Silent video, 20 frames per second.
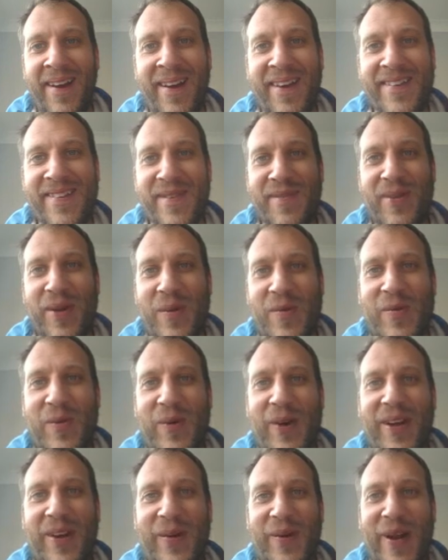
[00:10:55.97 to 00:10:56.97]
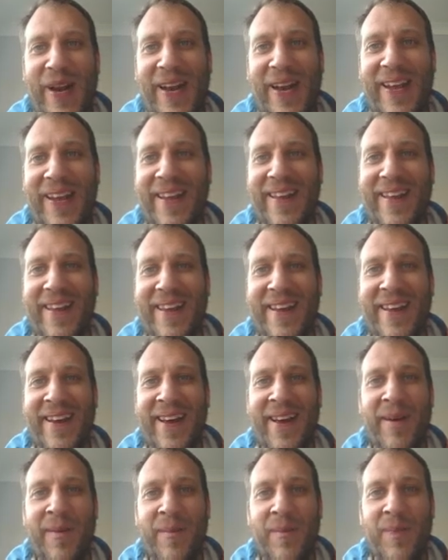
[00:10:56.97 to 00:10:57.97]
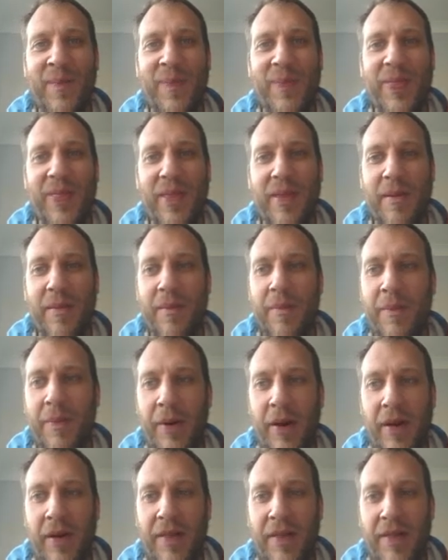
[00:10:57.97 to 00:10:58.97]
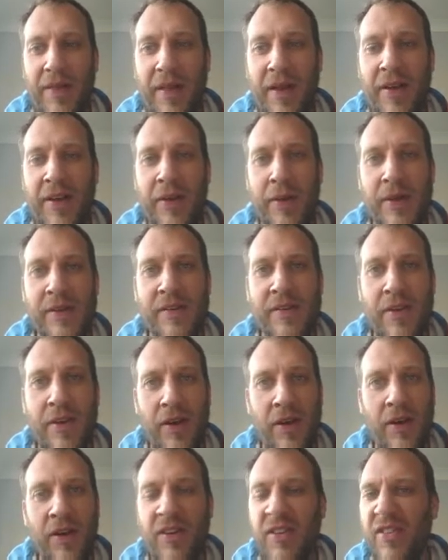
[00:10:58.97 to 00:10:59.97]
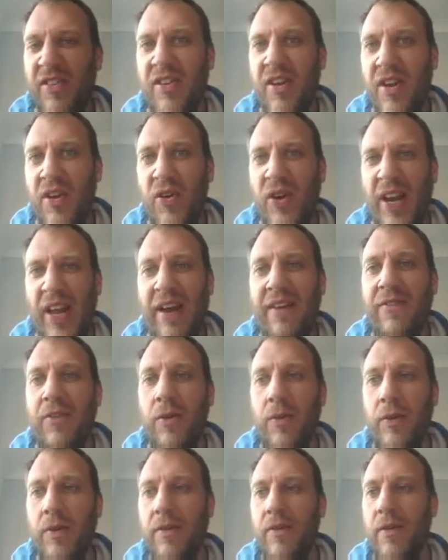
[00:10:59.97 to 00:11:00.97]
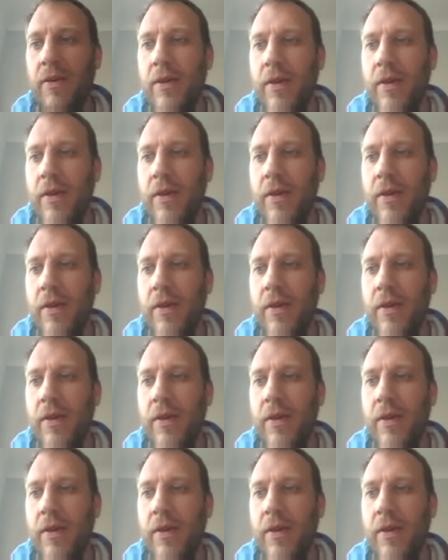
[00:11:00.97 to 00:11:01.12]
sometimes quite quickly, but I do it so you can just look at it afterwards.